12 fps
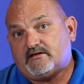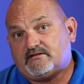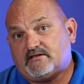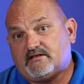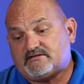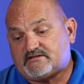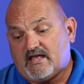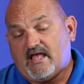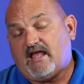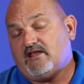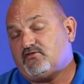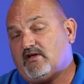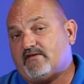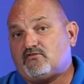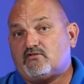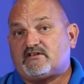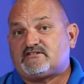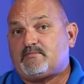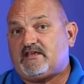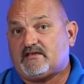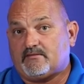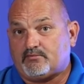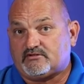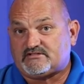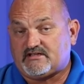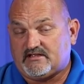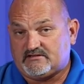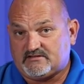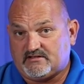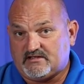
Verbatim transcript: into this, and you have USB inputs into